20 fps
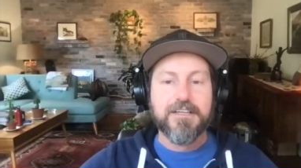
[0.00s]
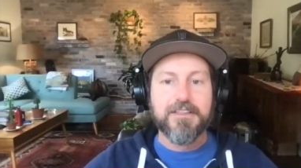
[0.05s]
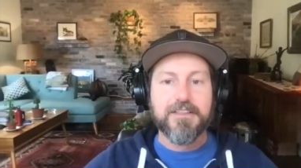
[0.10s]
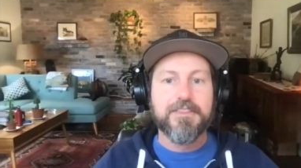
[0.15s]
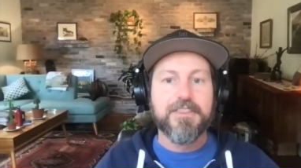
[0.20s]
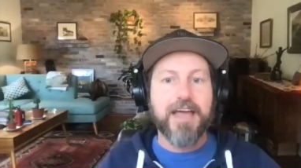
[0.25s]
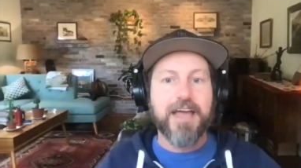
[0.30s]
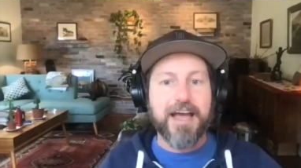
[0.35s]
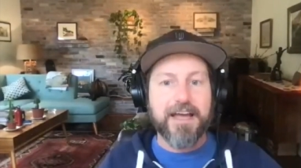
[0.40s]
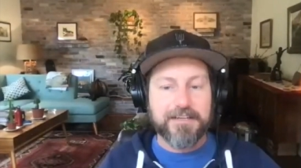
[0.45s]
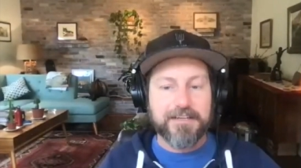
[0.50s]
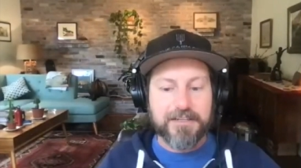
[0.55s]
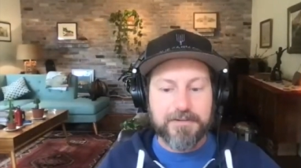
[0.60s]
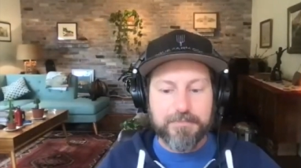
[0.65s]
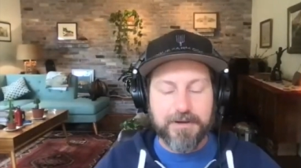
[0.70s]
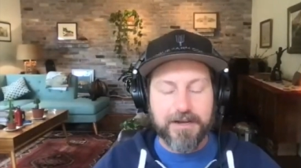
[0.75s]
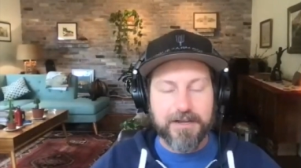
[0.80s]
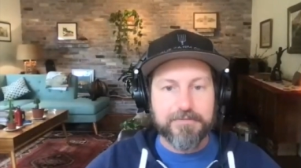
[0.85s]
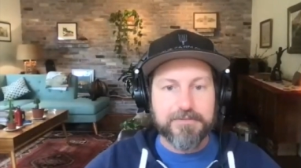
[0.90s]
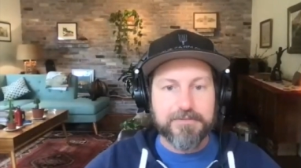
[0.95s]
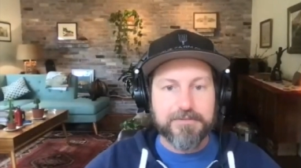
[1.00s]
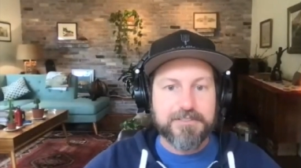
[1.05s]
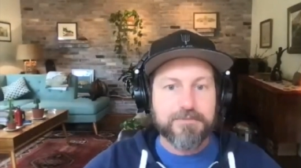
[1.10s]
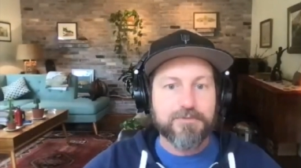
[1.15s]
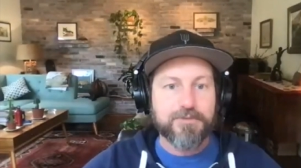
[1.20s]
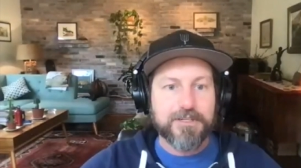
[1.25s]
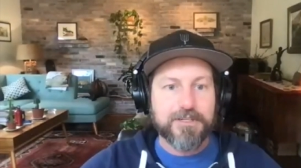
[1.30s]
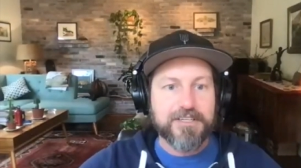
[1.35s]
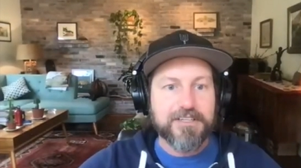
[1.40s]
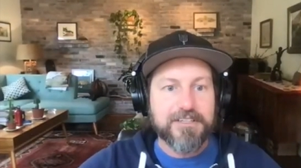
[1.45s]
that combined with some
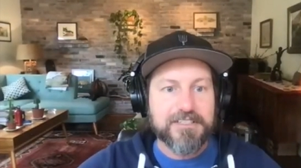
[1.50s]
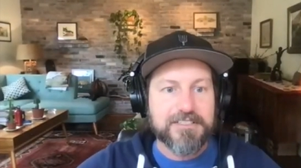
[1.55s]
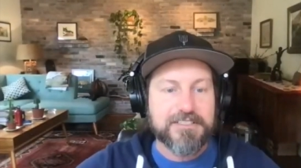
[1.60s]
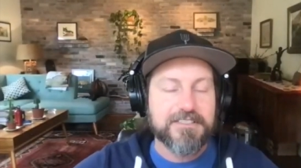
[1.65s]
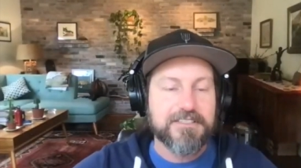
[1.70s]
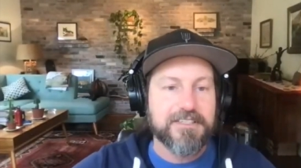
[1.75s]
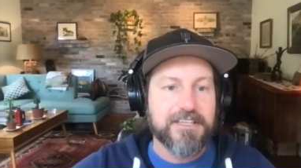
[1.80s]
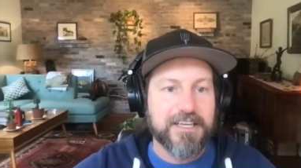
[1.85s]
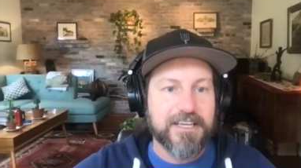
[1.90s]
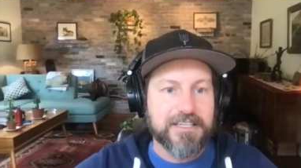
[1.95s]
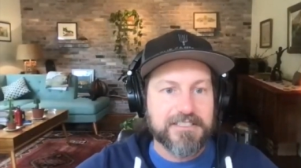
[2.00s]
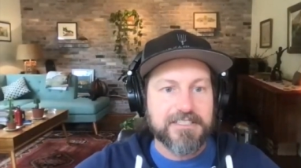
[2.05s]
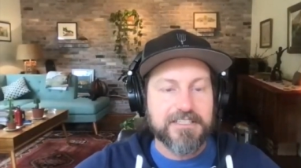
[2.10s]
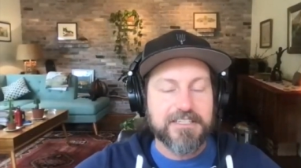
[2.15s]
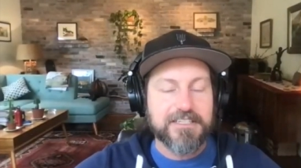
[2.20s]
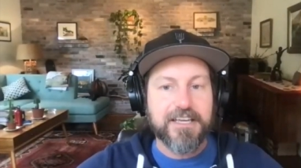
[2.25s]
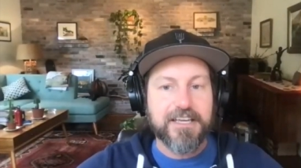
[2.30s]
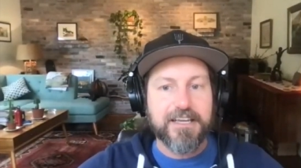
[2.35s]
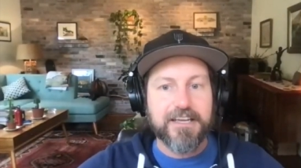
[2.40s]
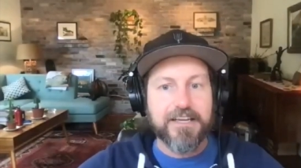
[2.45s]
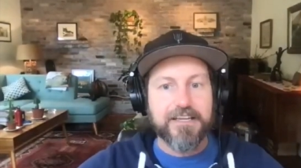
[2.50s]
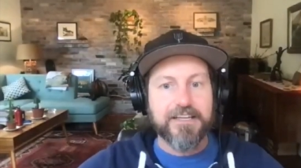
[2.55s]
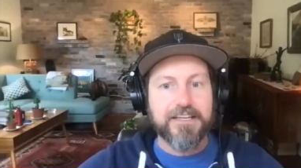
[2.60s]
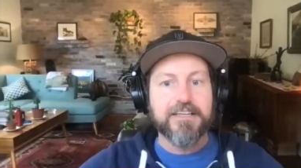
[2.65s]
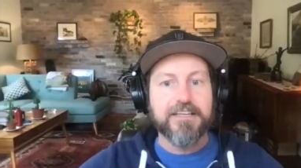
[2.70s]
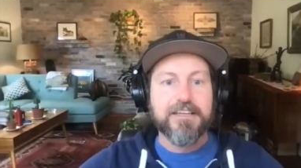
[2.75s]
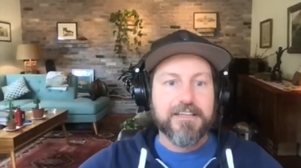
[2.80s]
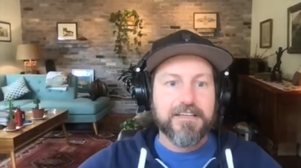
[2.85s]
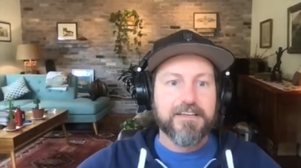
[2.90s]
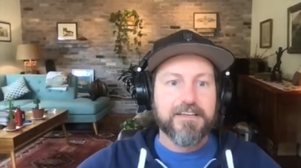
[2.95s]
trickiness in the
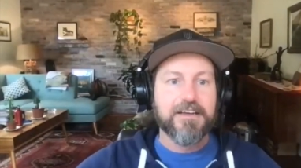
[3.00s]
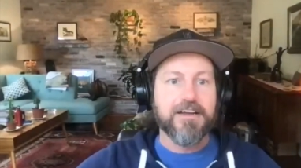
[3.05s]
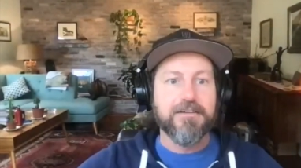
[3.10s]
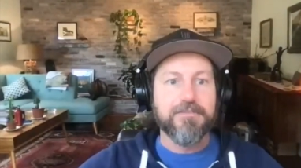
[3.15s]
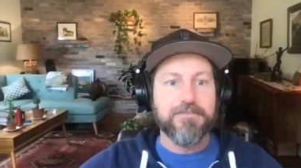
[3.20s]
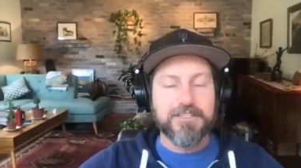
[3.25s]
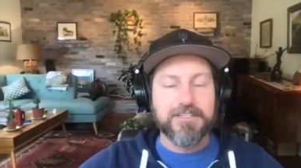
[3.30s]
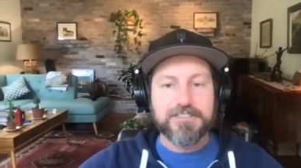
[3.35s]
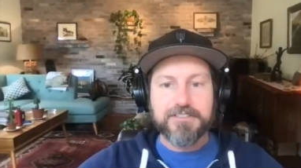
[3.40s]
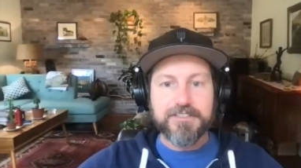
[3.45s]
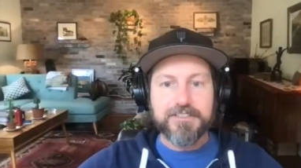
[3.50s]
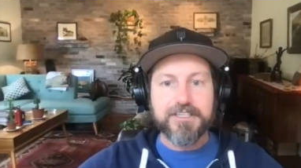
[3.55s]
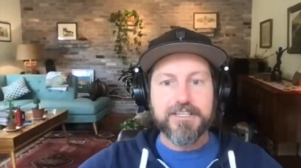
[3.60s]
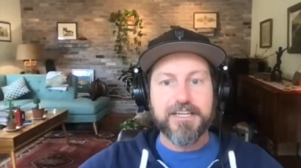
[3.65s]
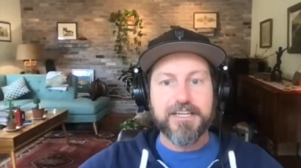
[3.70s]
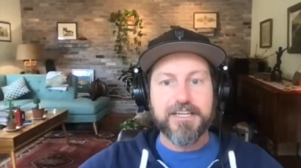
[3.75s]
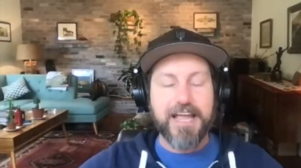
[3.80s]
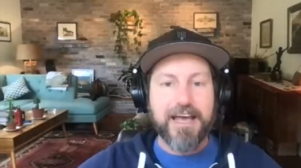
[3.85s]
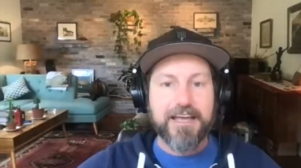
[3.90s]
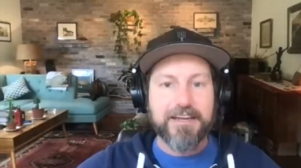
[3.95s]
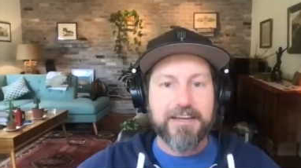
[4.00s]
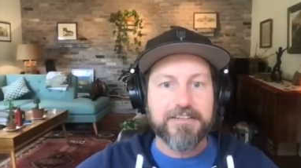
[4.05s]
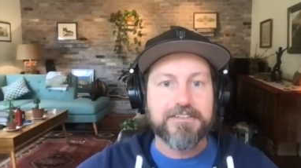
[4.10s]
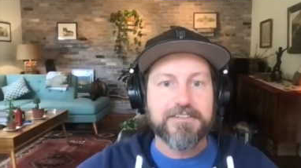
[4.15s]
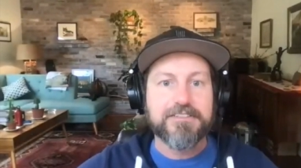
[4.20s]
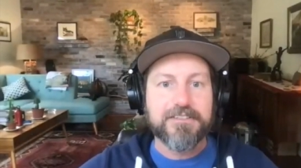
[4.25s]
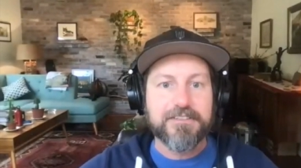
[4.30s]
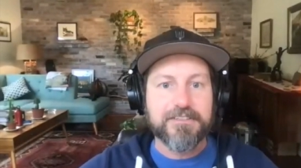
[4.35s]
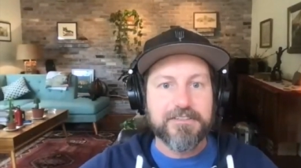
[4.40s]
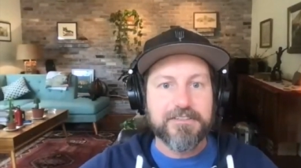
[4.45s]
SDK eventually getting added
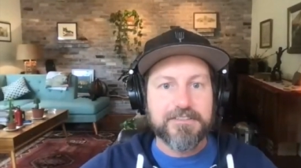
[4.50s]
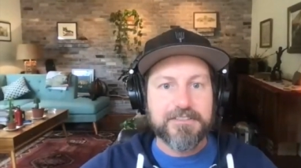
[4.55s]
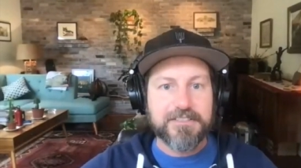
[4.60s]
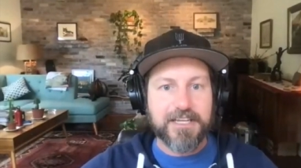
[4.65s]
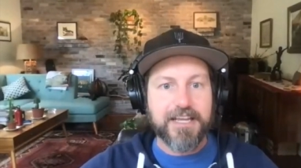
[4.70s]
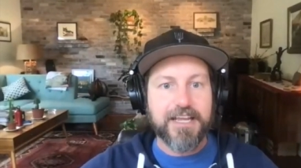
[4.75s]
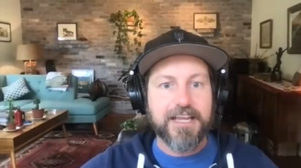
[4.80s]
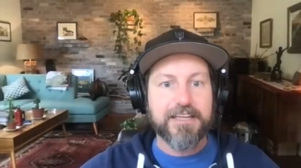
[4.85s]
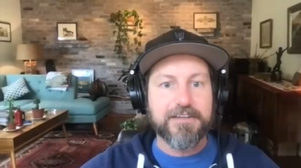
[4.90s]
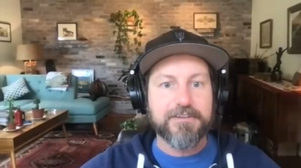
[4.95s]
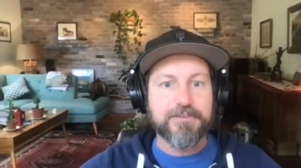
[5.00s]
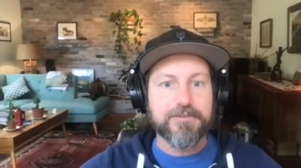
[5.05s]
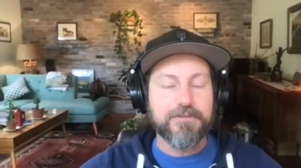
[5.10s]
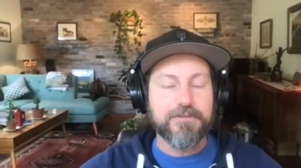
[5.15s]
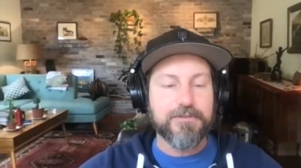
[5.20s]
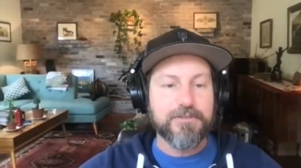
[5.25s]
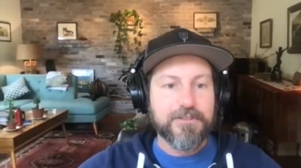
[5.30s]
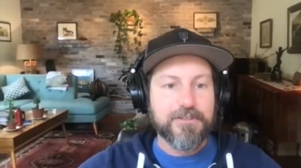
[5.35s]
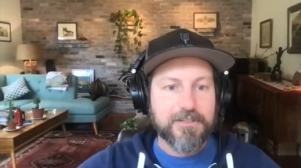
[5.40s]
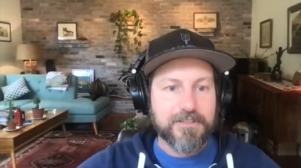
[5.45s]
to handle